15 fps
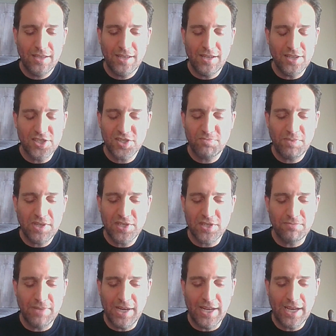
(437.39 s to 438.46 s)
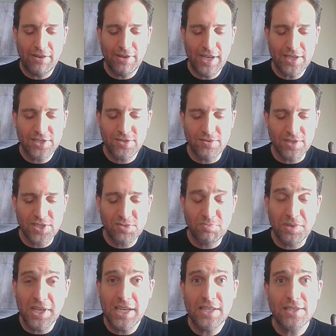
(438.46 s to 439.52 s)
in his speech about how he has to
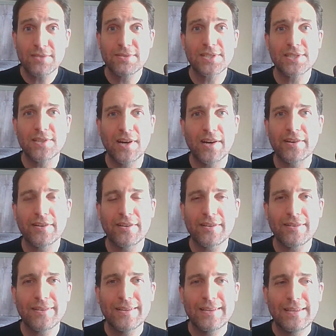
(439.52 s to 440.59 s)
explain to his daughter